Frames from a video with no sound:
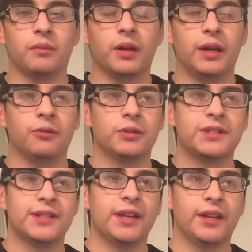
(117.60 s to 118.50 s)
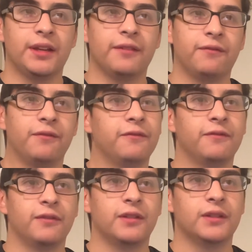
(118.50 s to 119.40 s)
would say I've
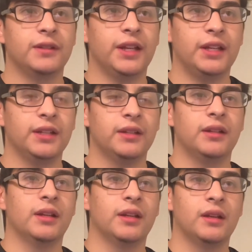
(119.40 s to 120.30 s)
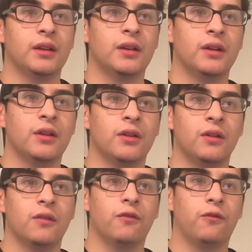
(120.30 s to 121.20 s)
dated
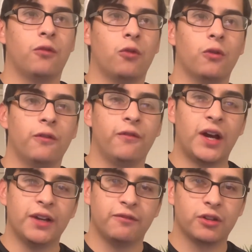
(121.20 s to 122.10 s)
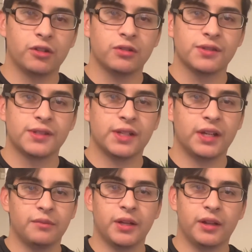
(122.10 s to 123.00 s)
4 or 5 girls out
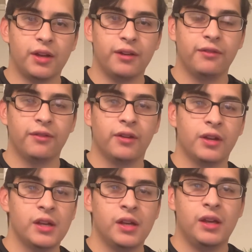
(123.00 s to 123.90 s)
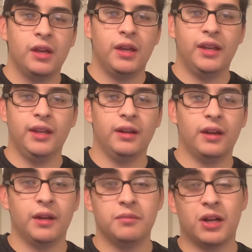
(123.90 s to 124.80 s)
life, and
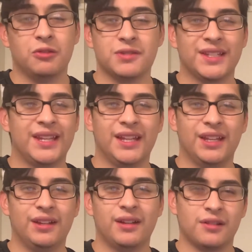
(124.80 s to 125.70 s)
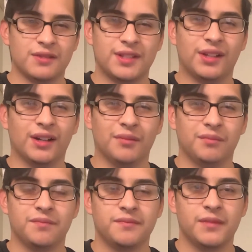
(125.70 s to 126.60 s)
I was a kid. I was
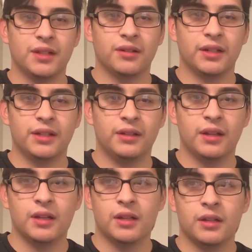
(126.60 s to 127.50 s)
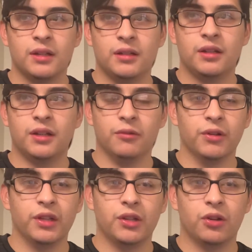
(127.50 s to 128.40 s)
dumb. I didn't
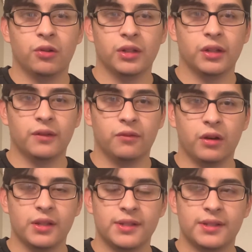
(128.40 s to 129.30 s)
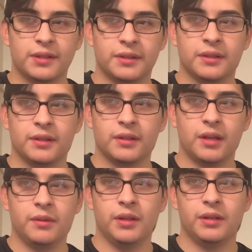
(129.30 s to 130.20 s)
really know what love was.
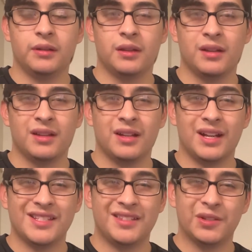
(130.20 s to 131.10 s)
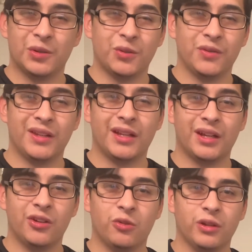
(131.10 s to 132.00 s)
I mean, I still don't think I
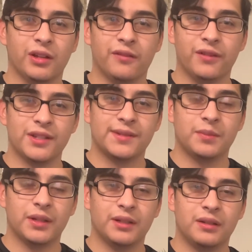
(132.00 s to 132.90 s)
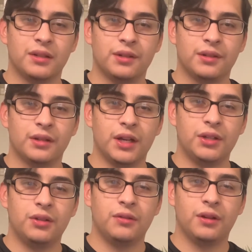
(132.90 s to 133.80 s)
know what love is, but
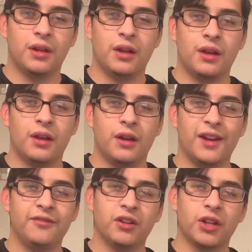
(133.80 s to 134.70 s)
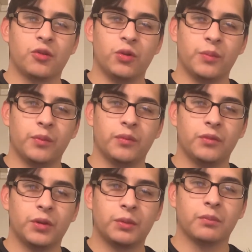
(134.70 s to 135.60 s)
I feel like with
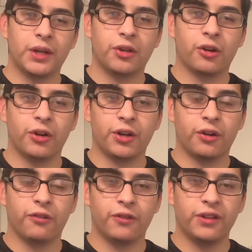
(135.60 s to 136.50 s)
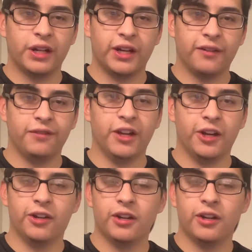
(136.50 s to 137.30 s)
my current girlfriend that I have now,